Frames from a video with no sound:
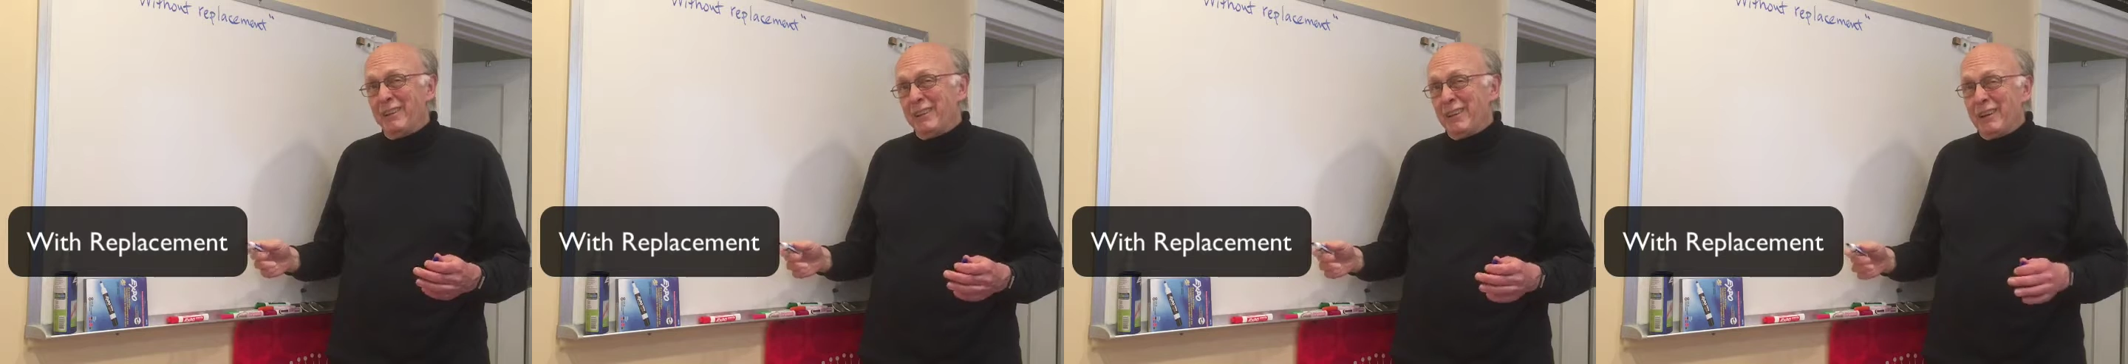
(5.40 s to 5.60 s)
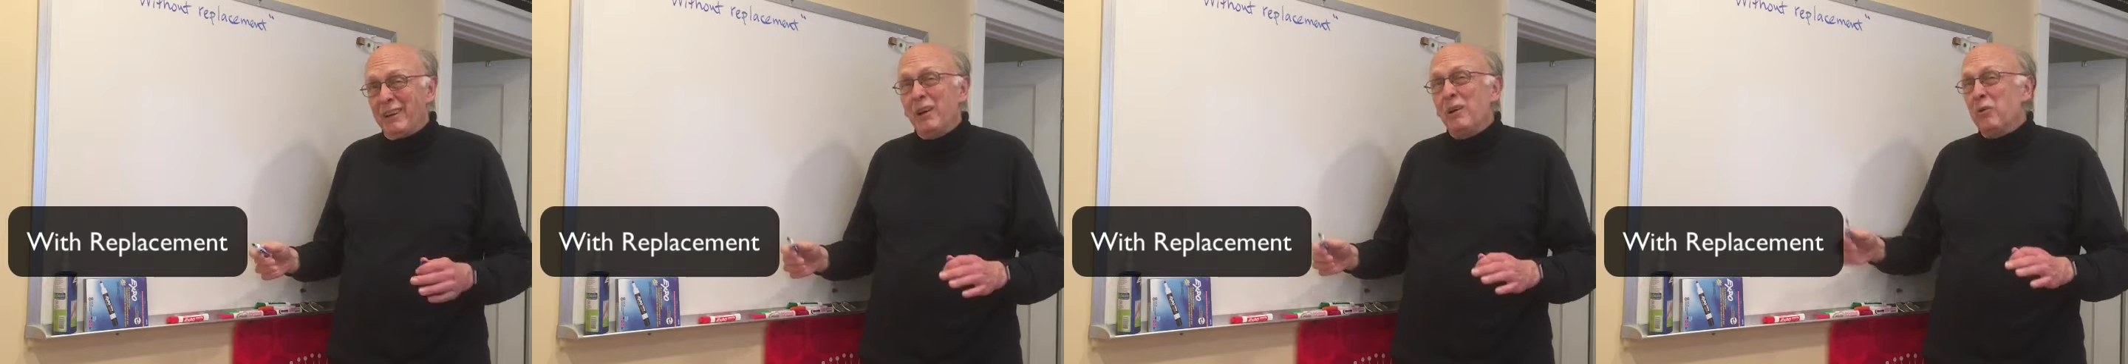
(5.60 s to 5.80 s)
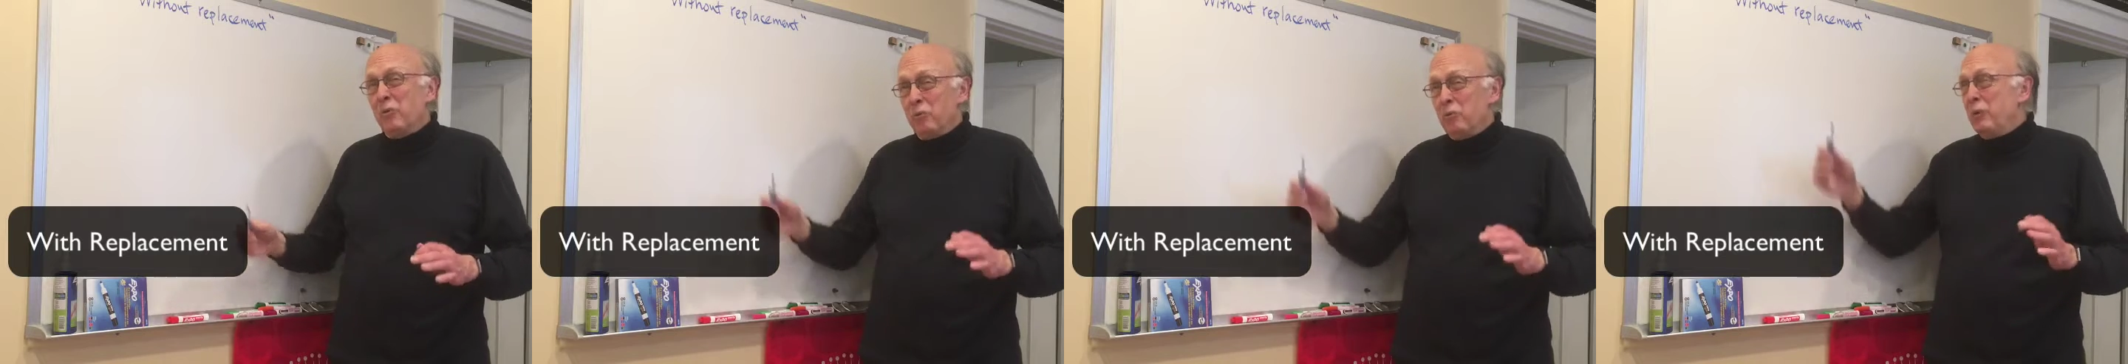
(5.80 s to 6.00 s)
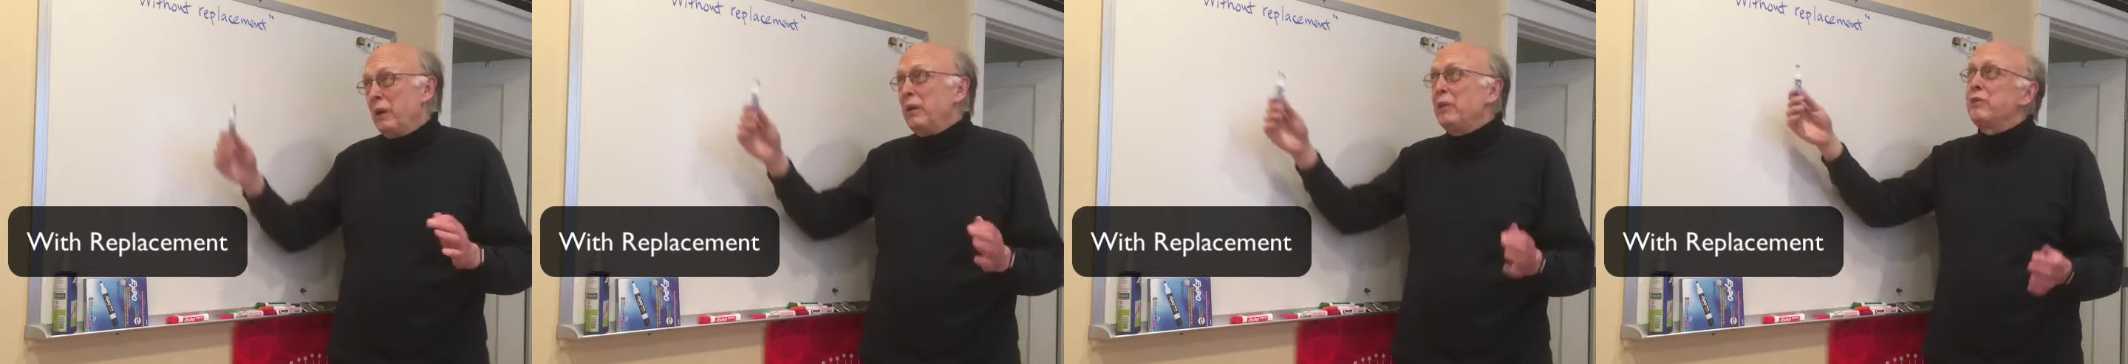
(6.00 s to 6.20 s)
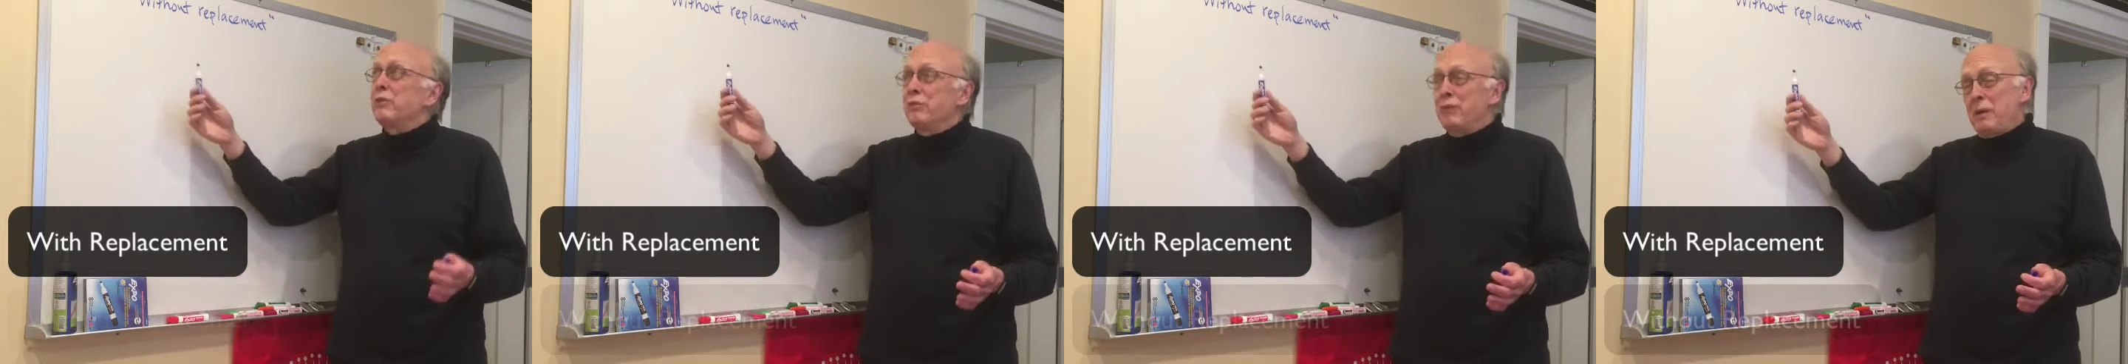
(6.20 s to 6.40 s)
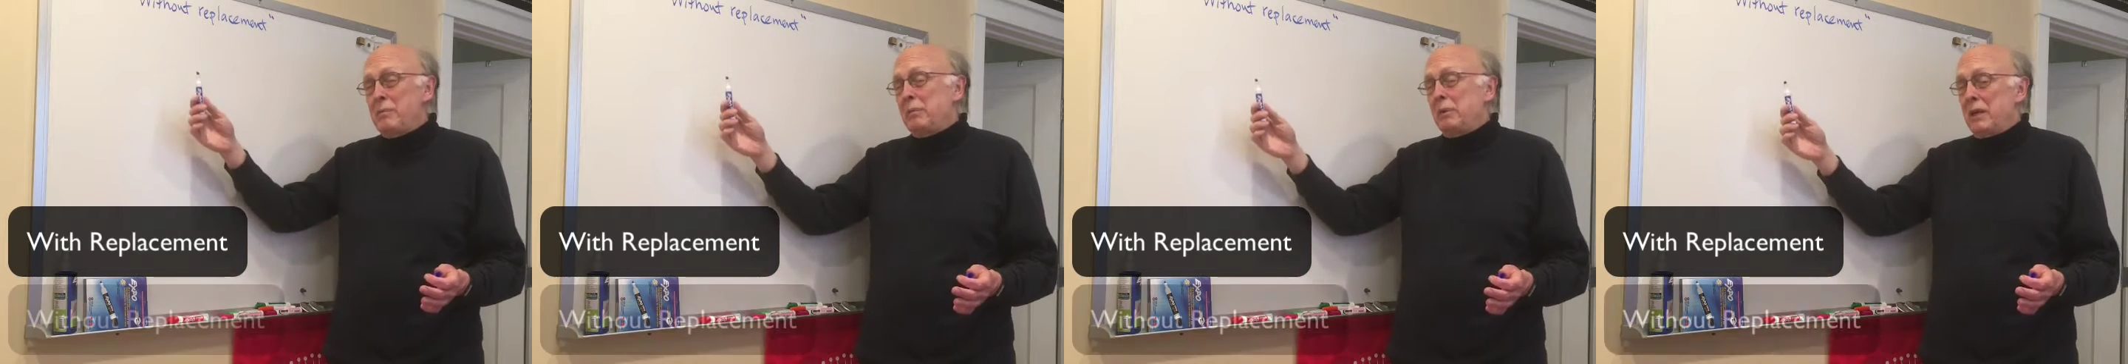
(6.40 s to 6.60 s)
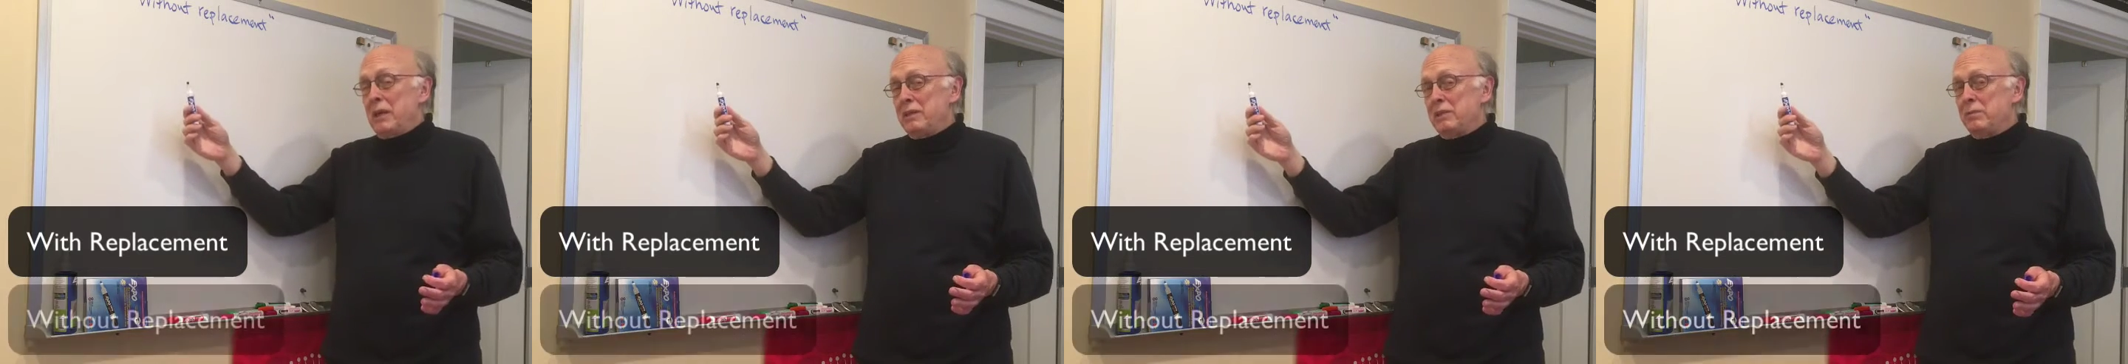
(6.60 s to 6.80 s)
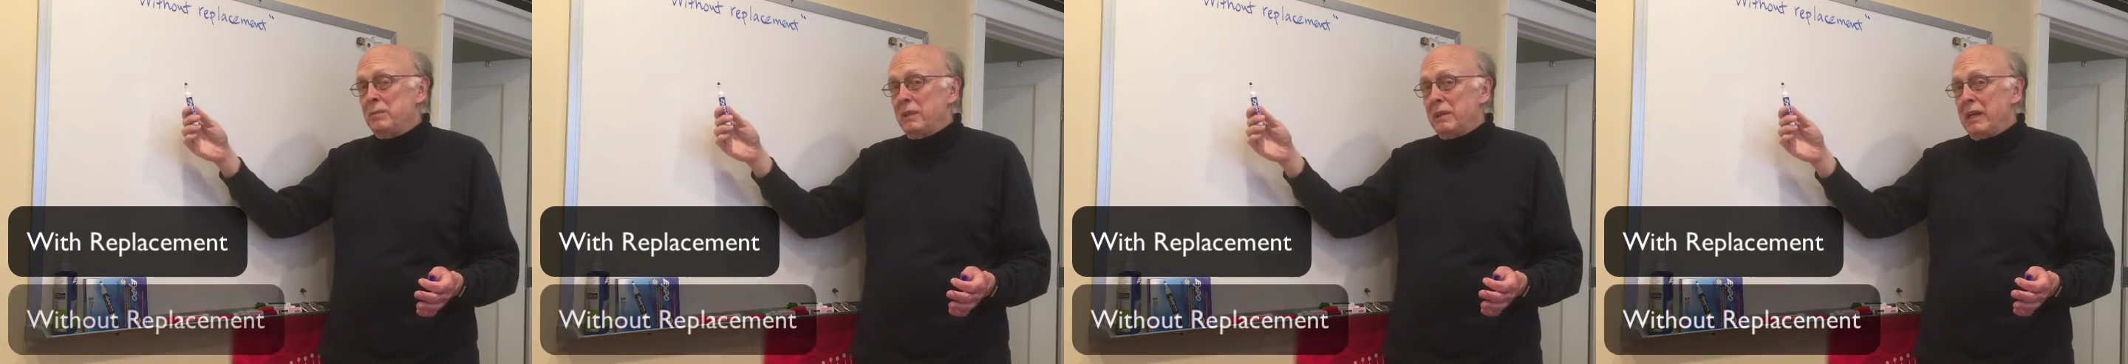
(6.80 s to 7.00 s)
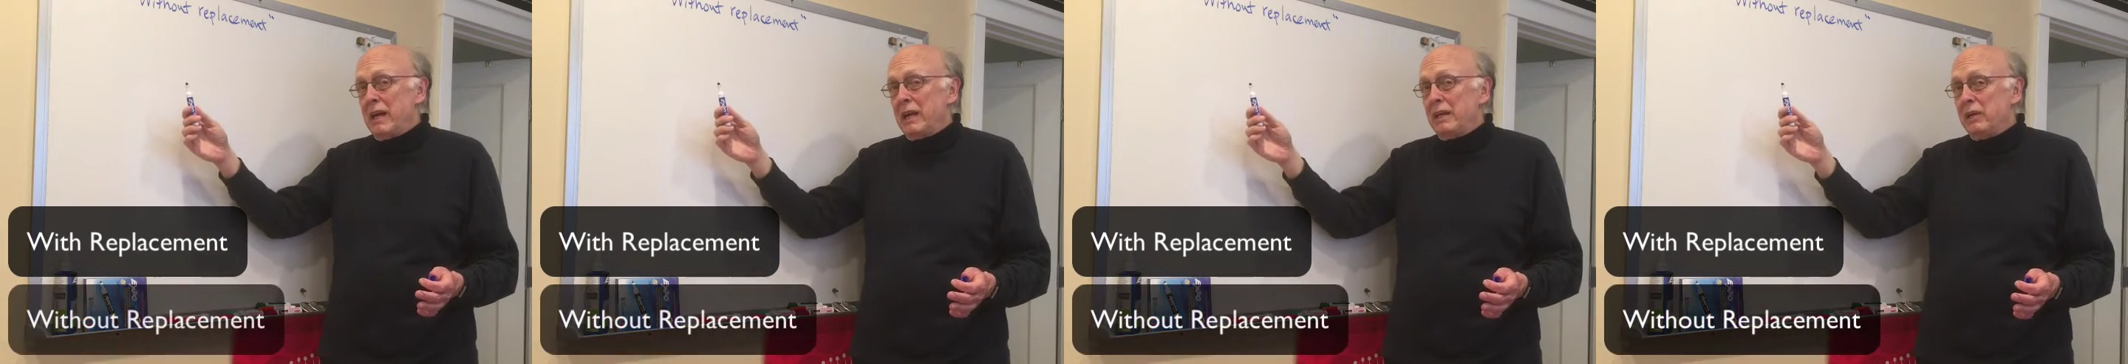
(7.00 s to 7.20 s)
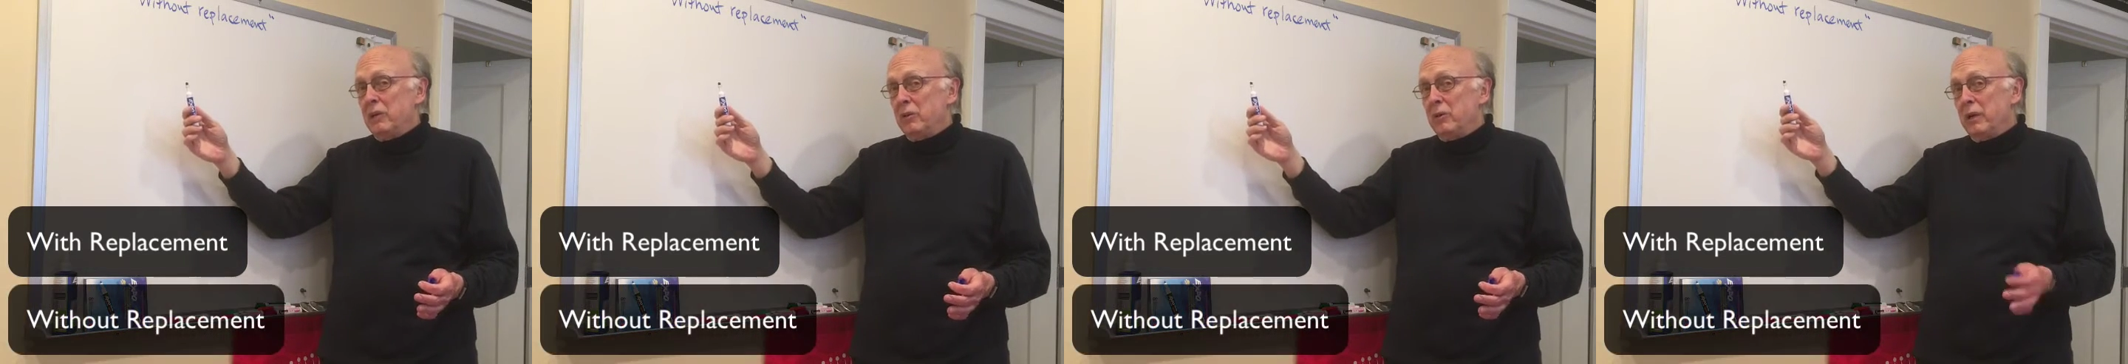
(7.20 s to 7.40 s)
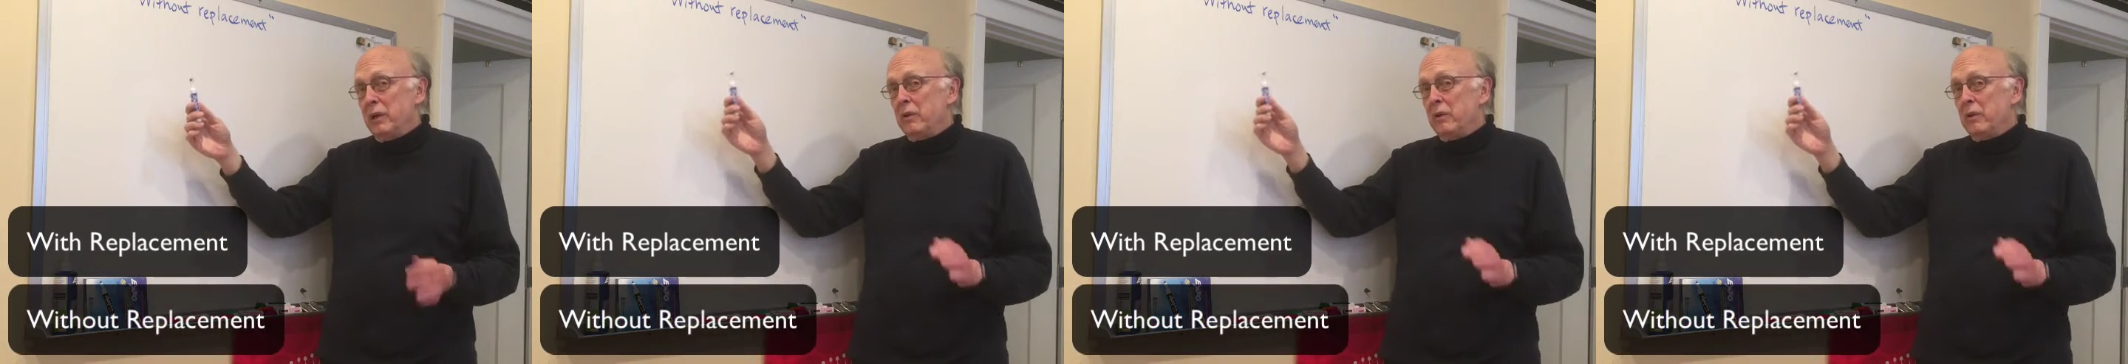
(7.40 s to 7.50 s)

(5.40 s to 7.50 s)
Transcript: the with replacement category